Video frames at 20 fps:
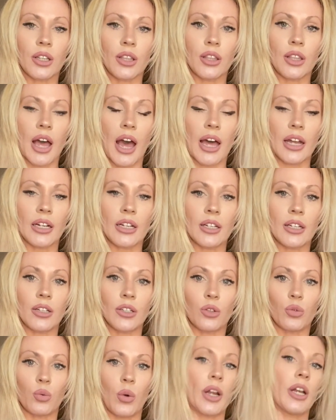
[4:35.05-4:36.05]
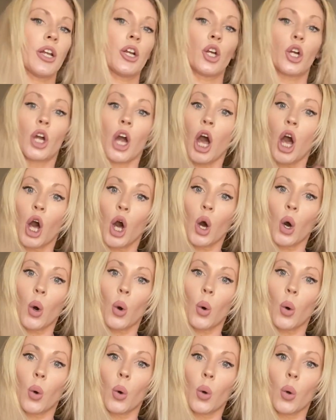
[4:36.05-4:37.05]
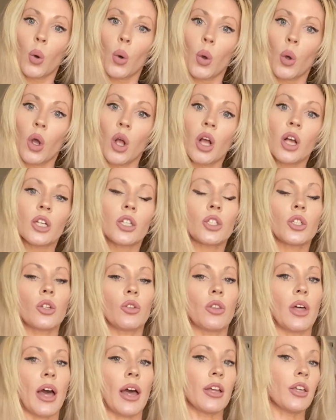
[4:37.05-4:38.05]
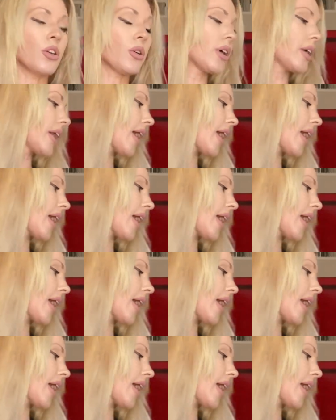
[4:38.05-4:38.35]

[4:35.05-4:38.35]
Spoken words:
that is ready to go so that you can